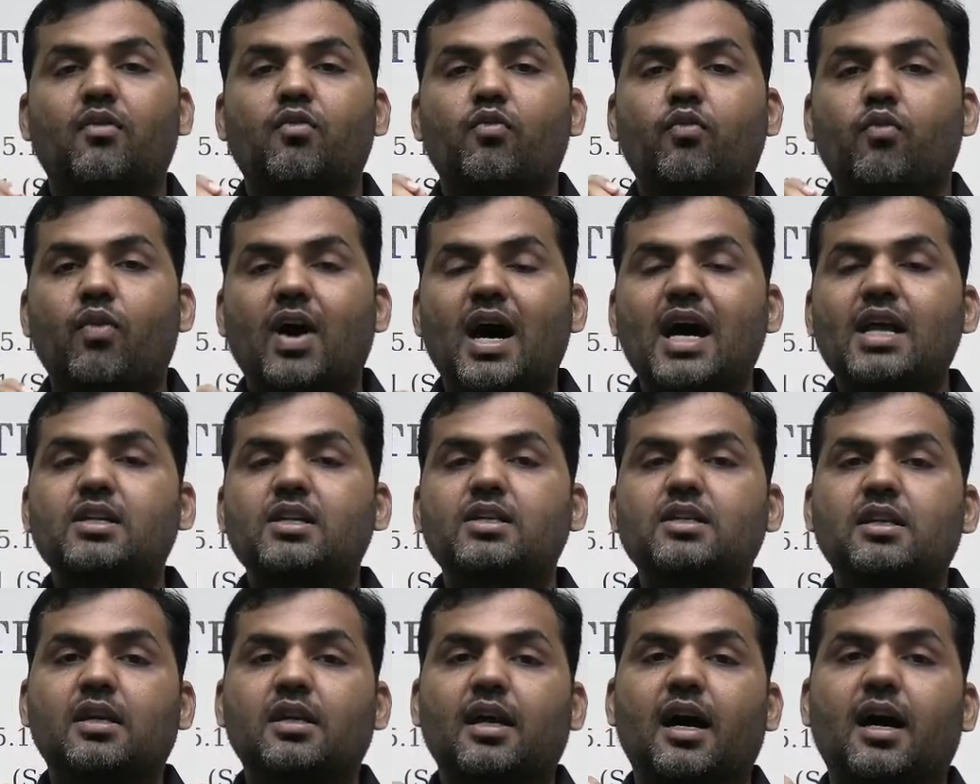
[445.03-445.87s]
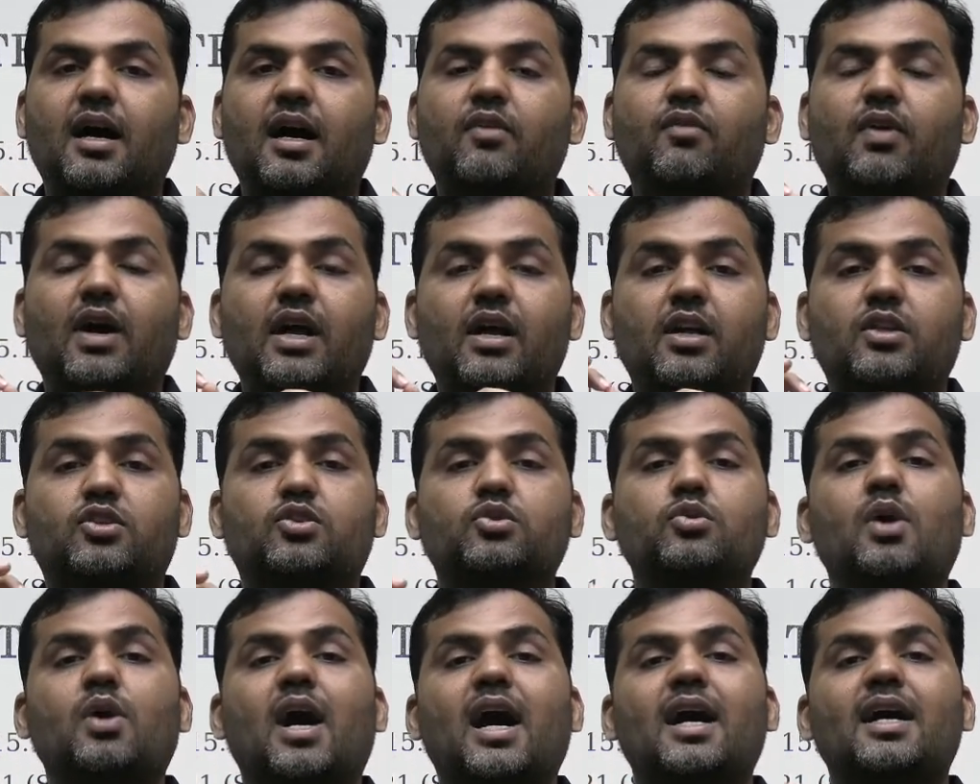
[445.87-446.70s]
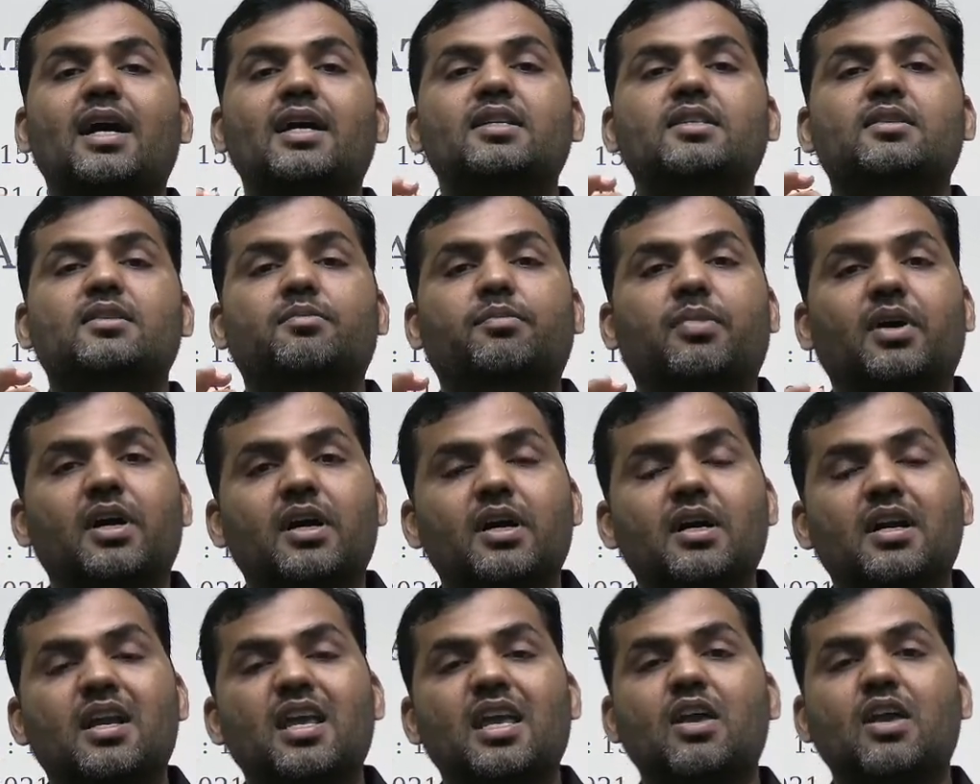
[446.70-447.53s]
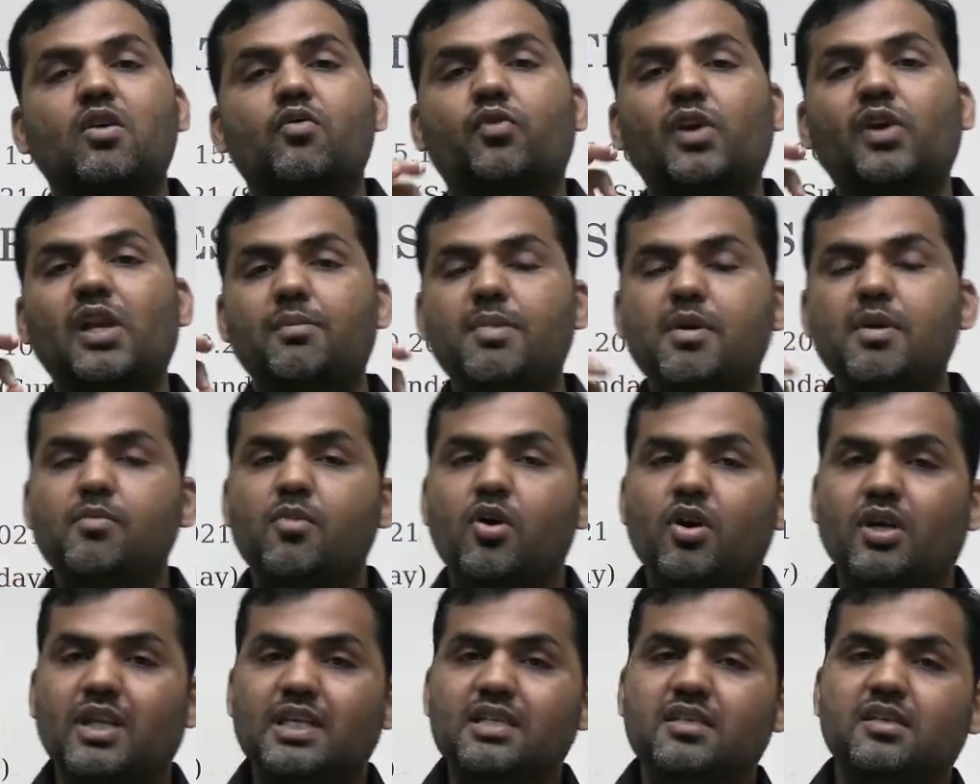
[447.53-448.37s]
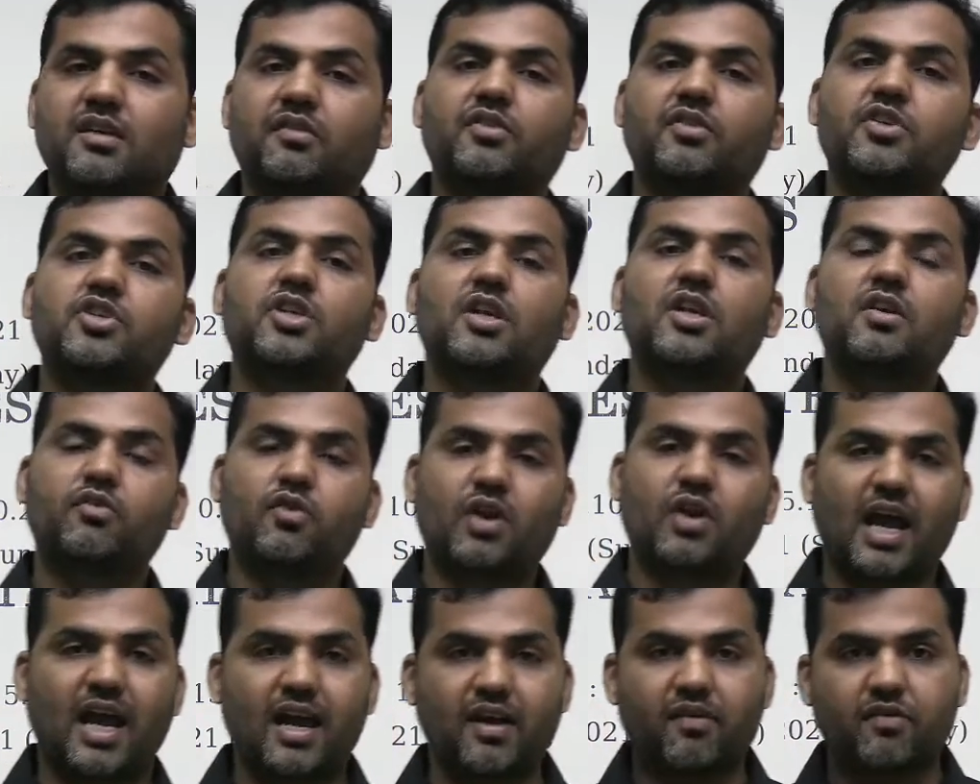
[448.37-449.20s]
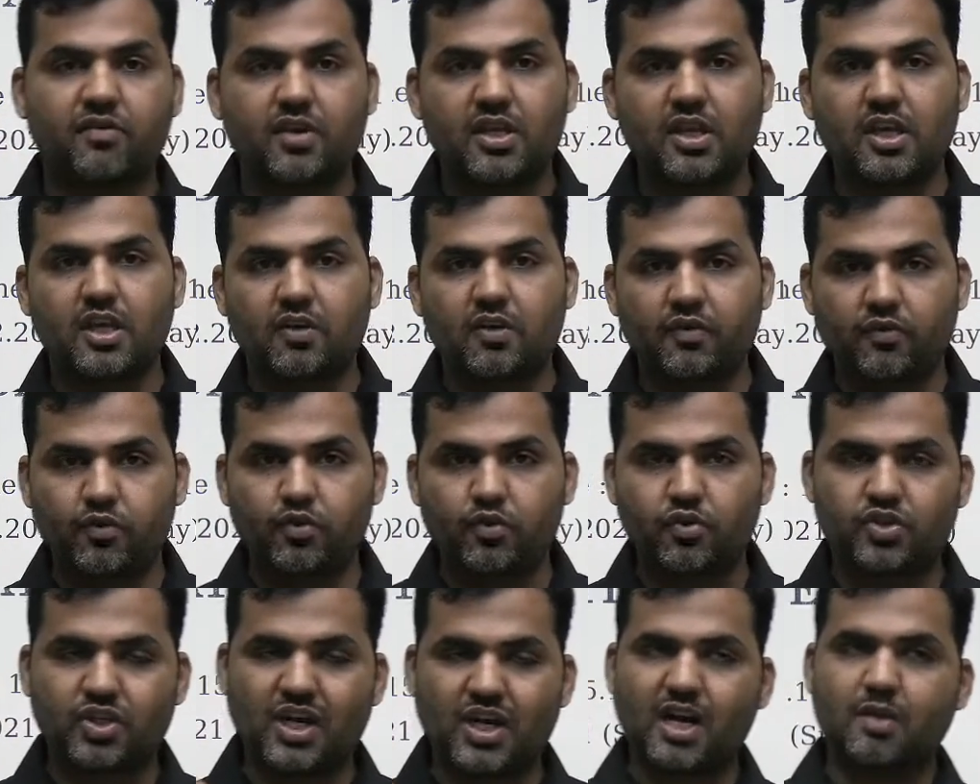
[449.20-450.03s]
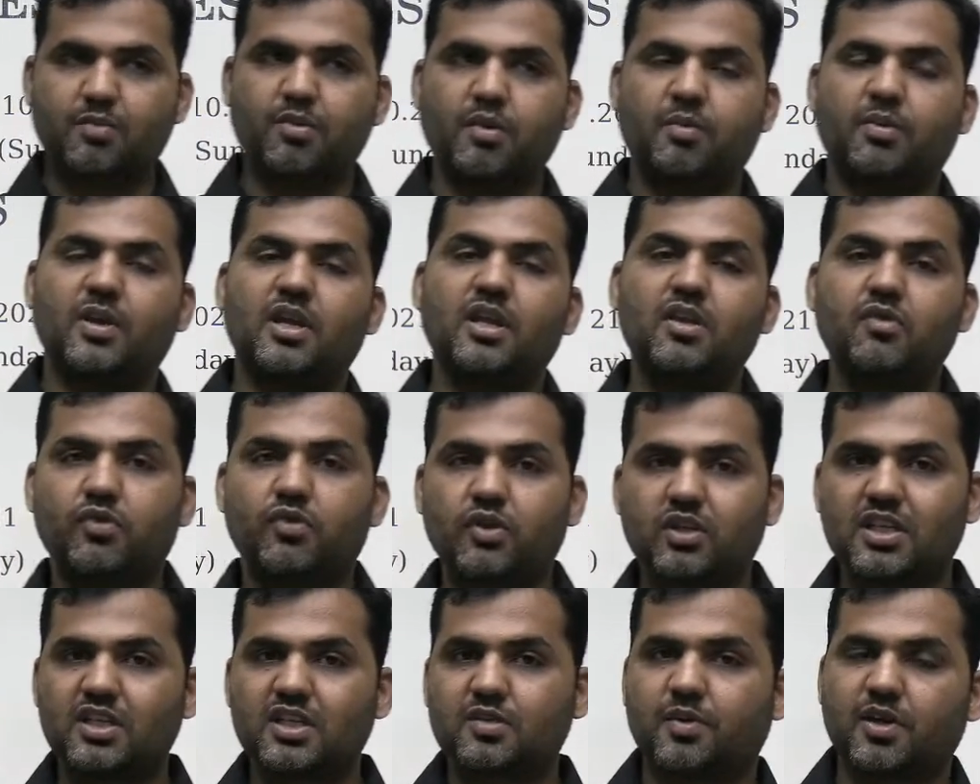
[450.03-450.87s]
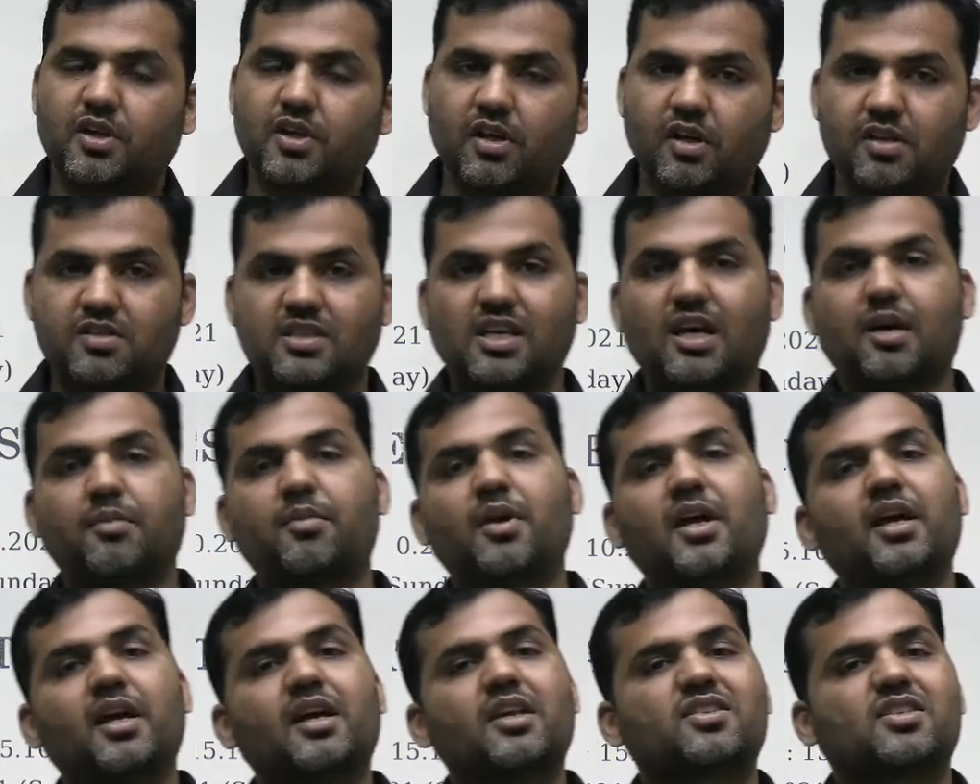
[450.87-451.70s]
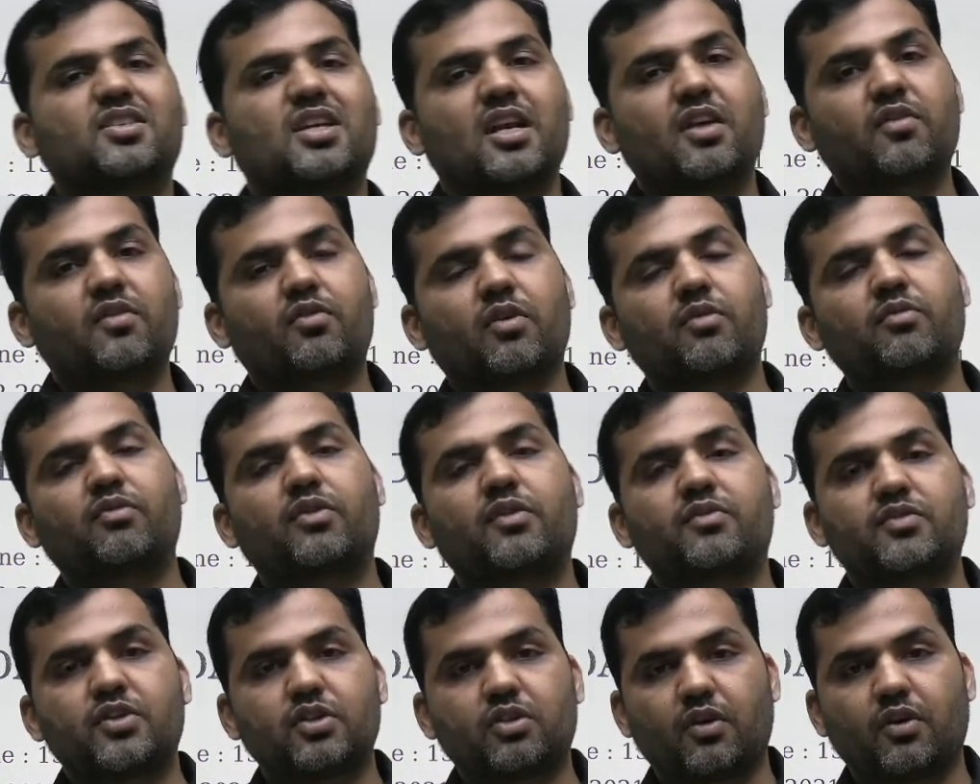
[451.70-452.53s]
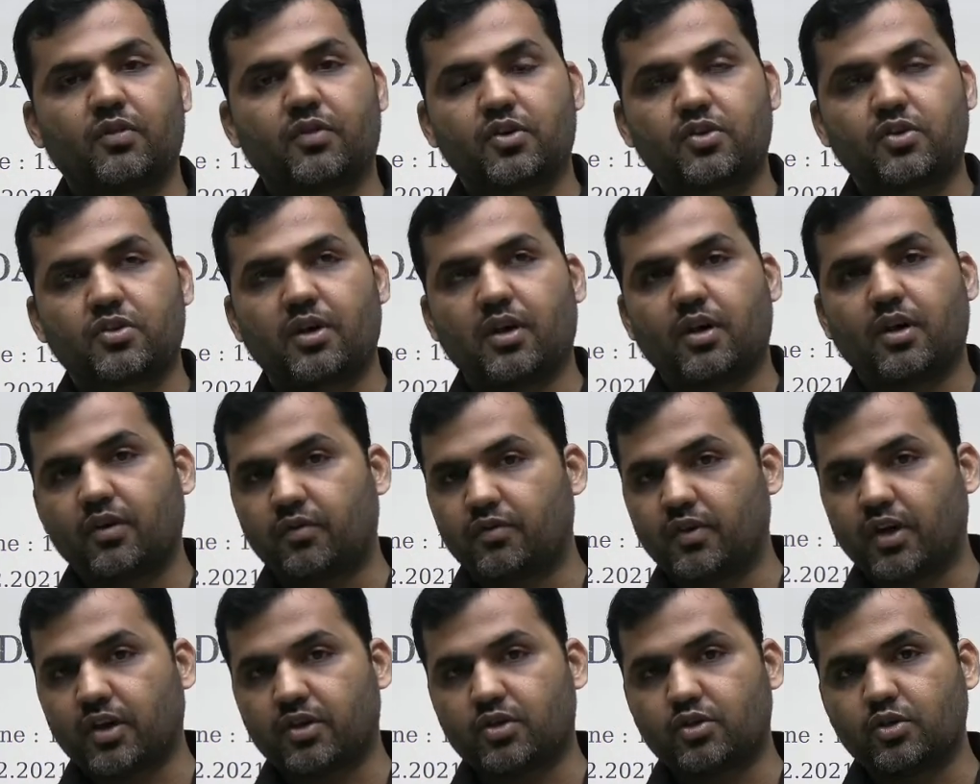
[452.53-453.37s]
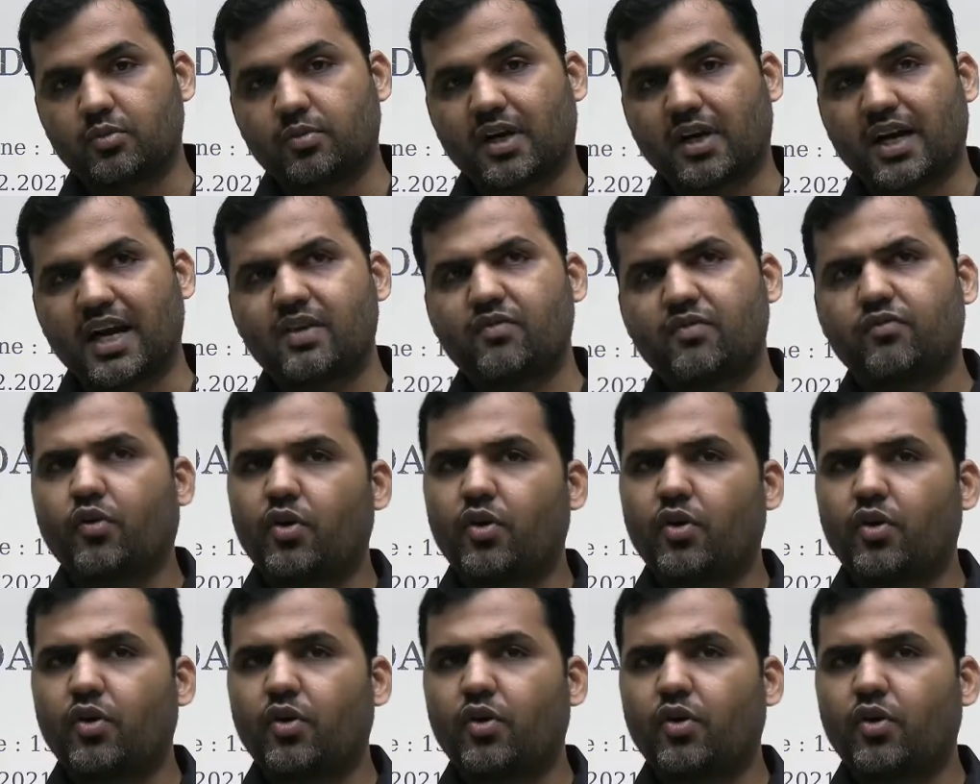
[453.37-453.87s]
2 hours per day will be more than sufficient for IIFT if you start preparing for this particular exam starting from 15th of October, right?